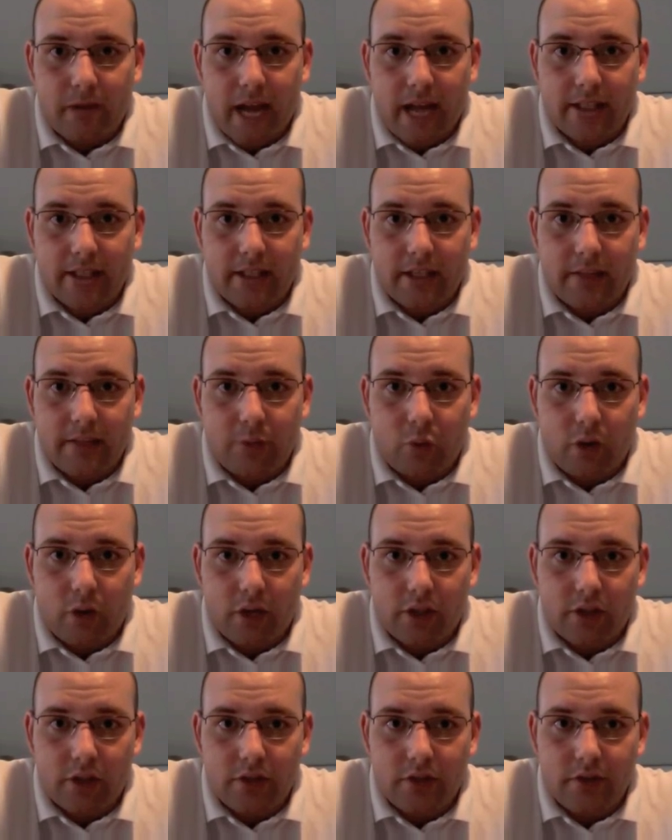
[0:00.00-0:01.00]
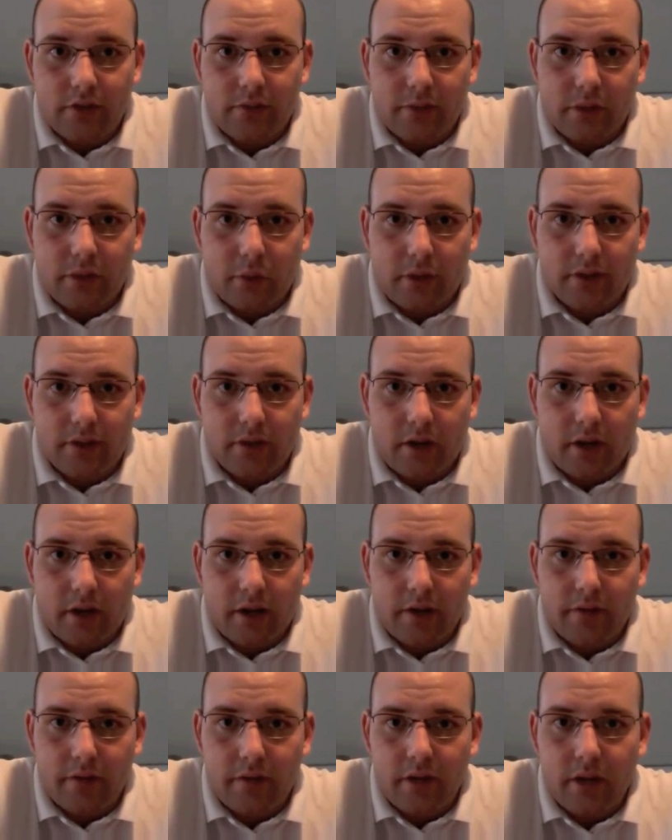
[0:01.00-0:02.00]
asking him questions. He's been quite
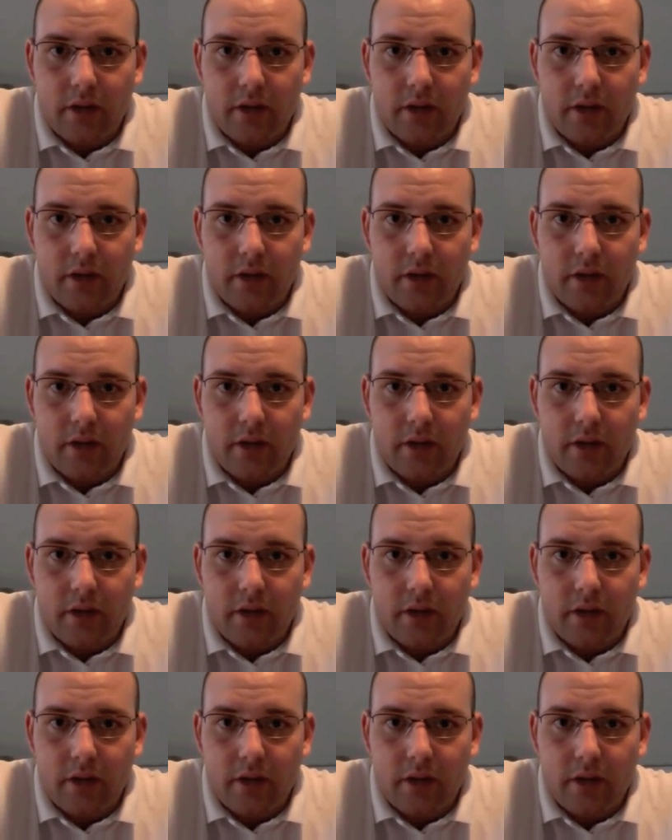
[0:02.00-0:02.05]
talkative.